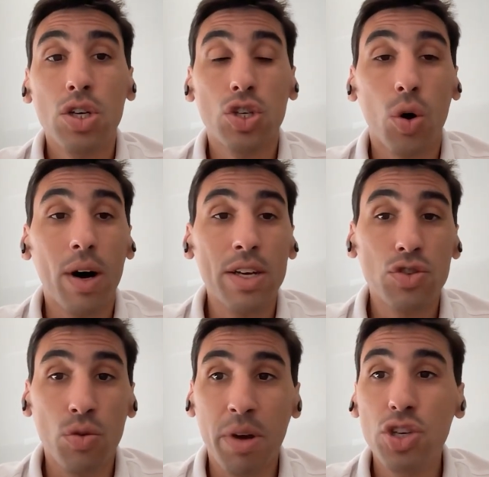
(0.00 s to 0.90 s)
So as
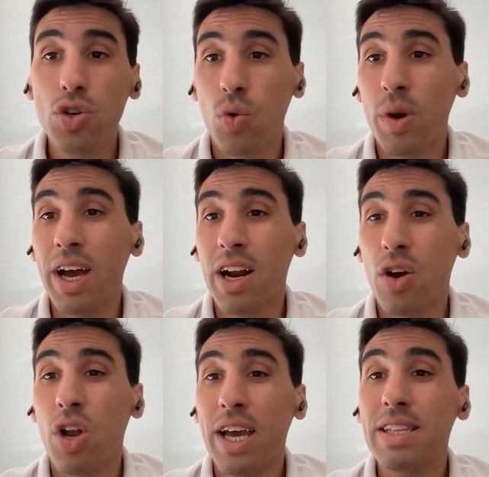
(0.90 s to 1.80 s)
you mentioned, we are
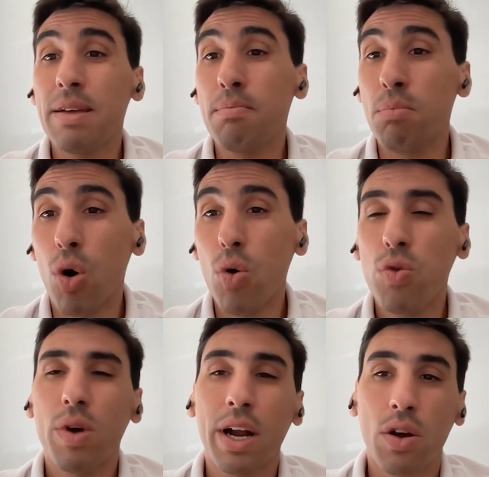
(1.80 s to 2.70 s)
collecting both.
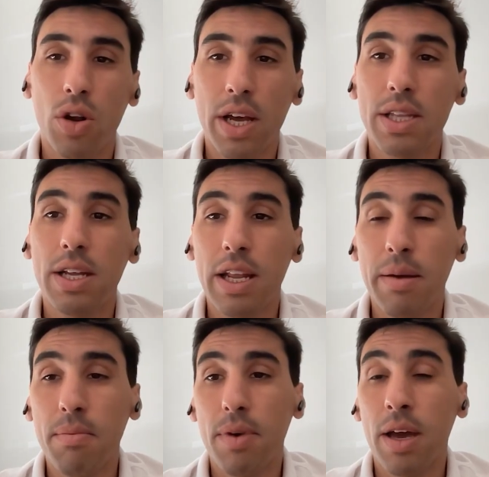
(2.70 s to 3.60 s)
We are collecting
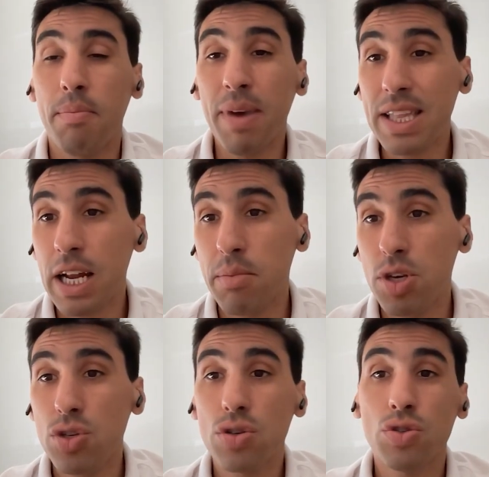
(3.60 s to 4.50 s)
um, um, methane
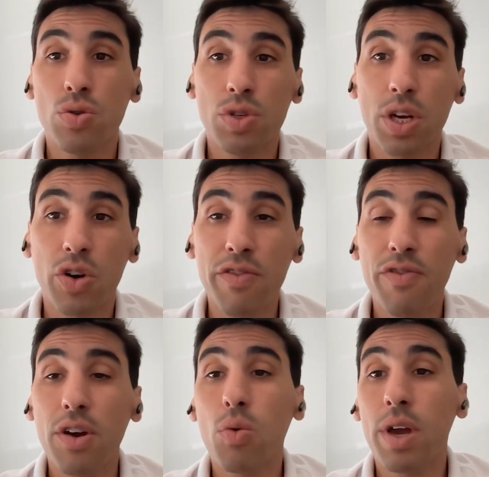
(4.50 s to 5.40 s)
emissions using
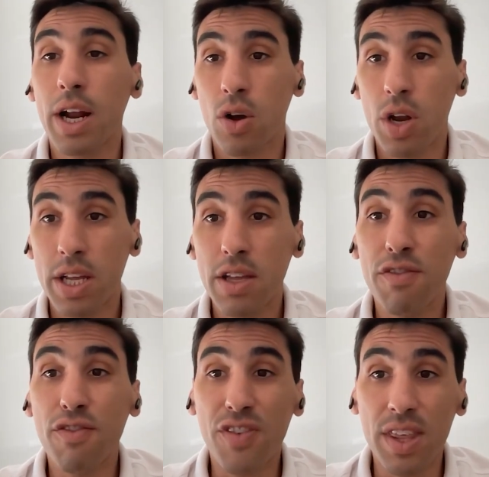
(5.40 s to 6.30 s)
GreenFeed. We are
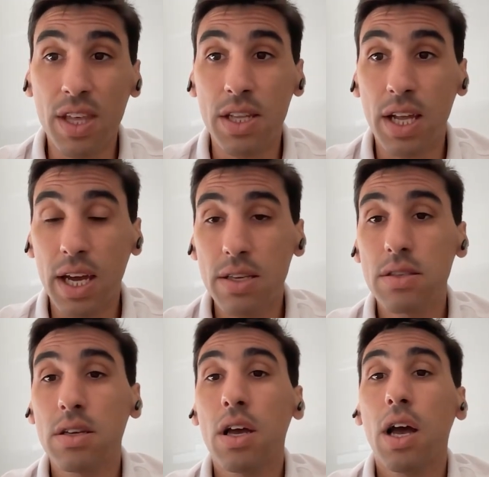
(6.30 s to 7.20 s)
collecting feed
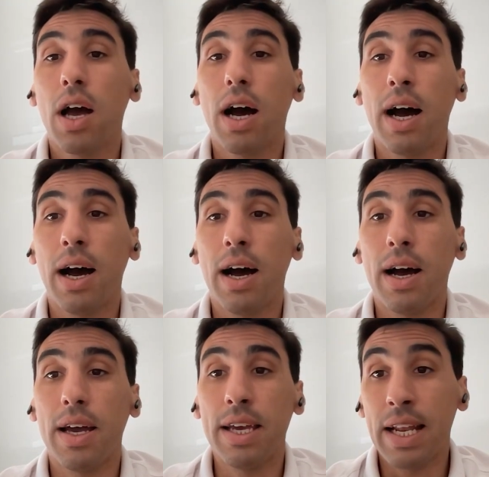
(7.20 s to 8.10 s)
intakes
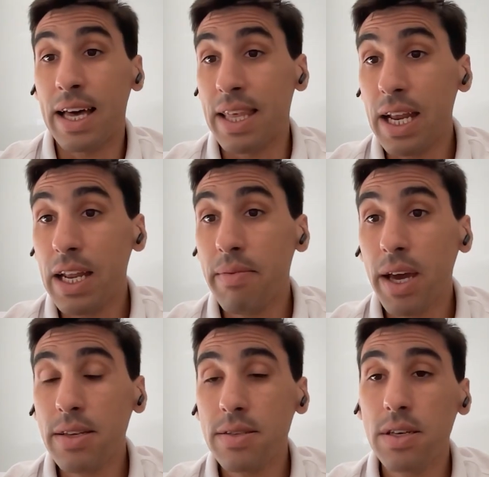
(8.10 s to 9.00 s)
uh, in a daily
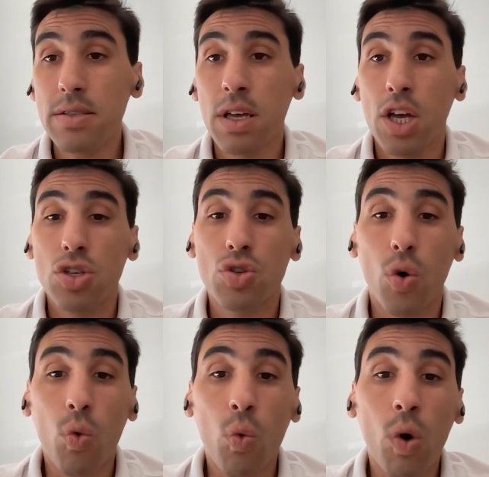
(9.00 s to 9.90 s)
basis. So
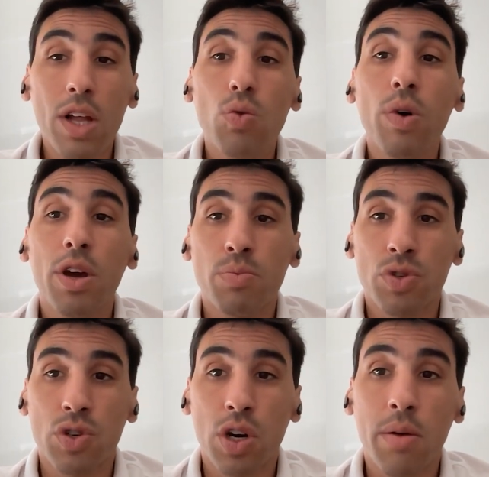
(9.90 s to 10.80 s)
what we
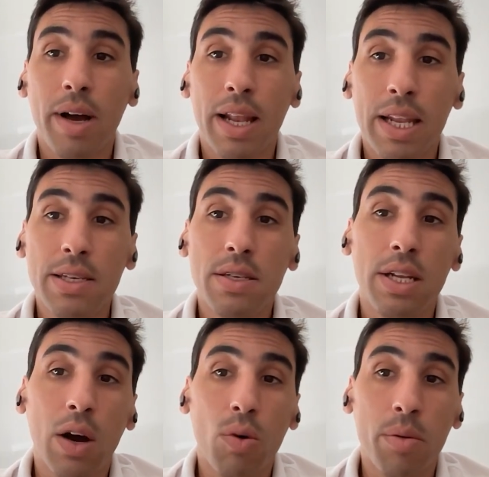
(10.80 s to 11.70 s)
observe, at least
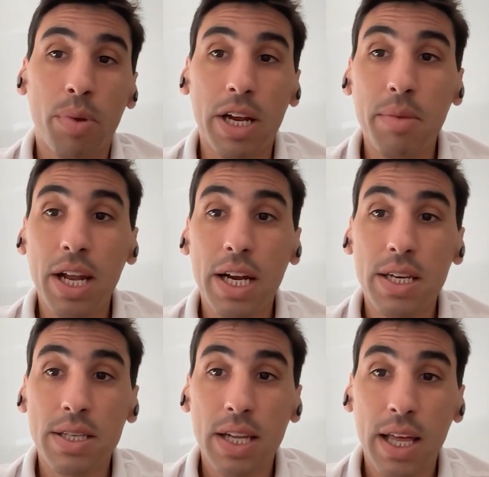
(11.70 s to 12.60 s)
in our
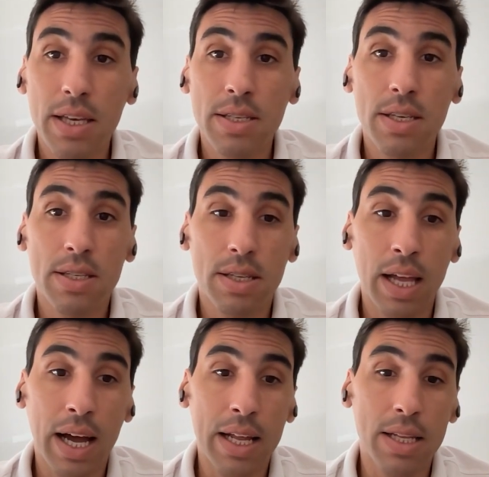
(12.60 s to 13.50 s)
preliminary studies, is
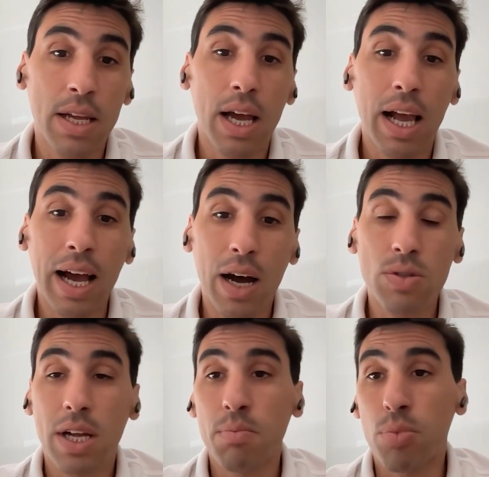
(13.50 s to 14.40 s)
that
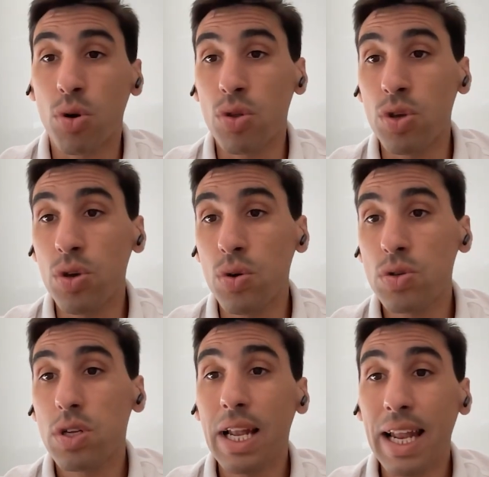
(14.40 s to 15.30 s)
cows that
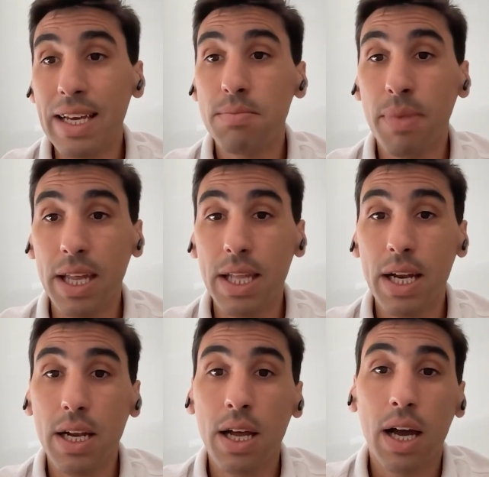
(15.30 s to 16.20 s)
produce less
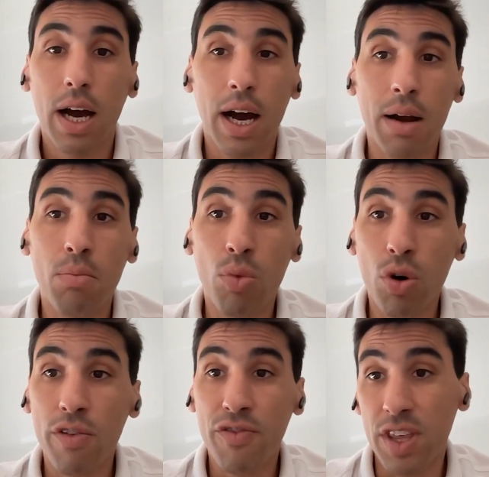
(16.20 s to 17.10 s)
methane are
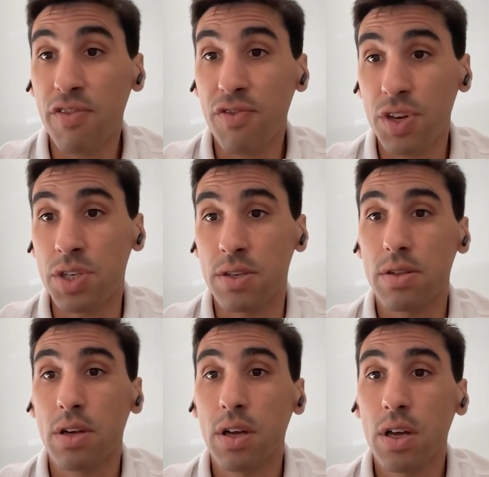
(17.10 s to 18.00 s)
more feed efficient.
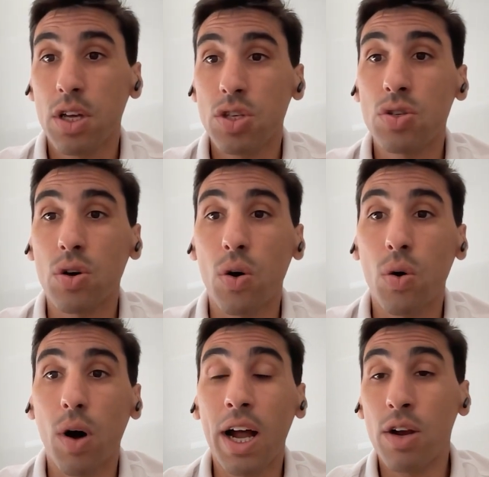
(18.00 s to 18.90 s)

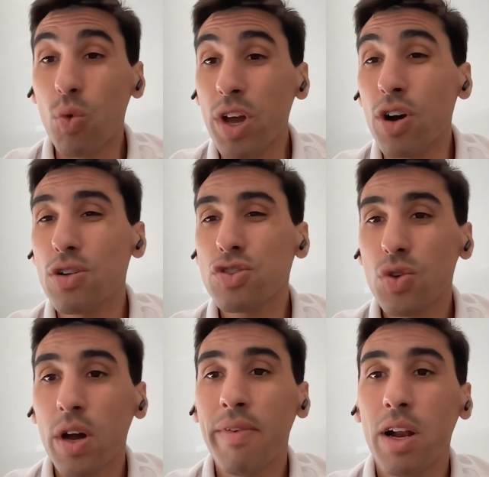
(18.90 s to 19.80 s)
So, and we
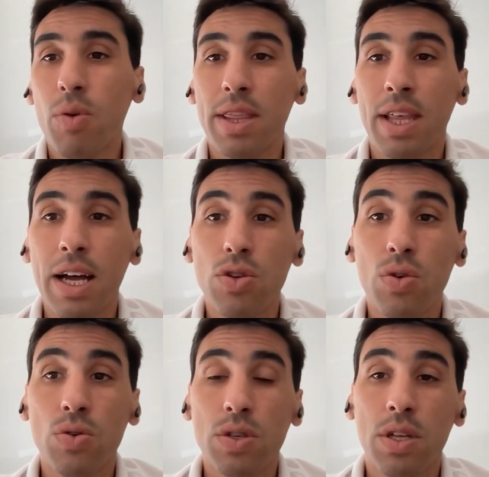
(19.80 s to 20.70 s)
also evaluate that
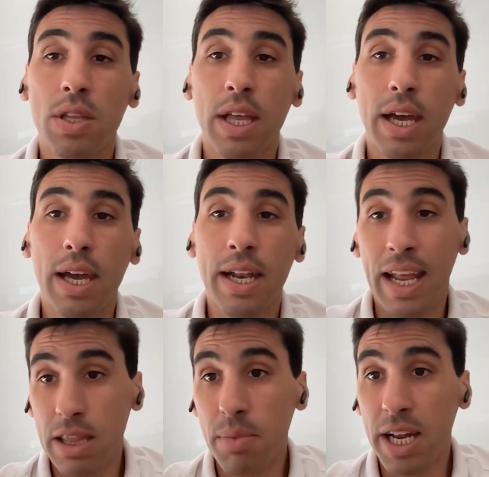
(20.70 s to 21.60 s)
using the
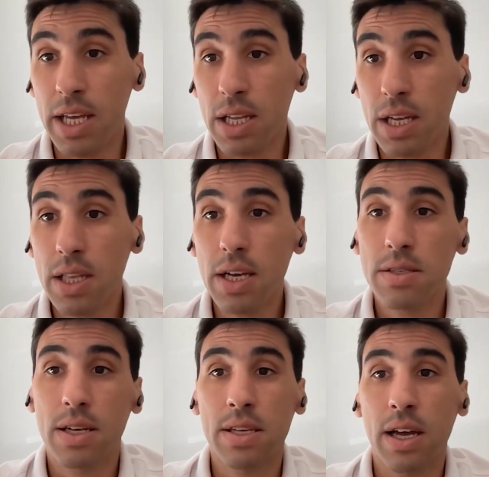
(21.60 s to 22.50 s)
net merit
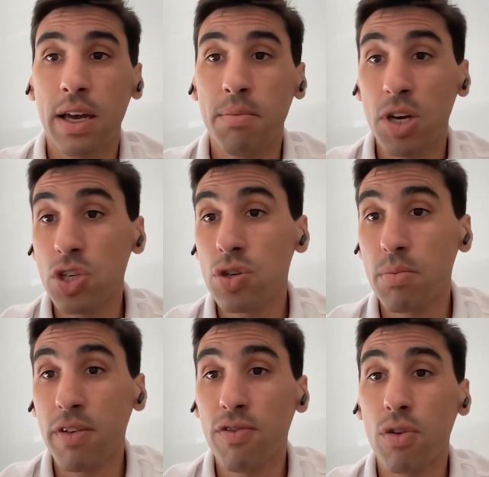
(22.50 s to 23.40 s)
index, as I mentioned
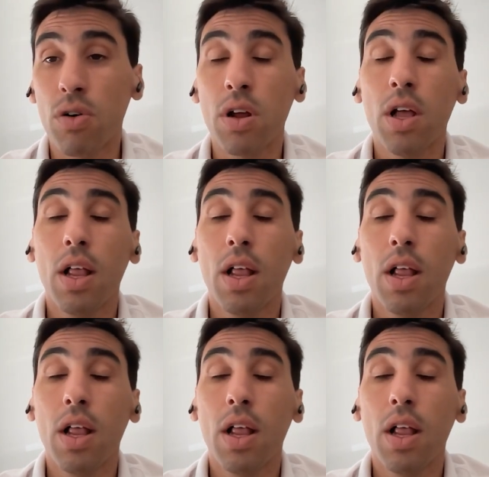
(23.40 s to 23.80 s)
before.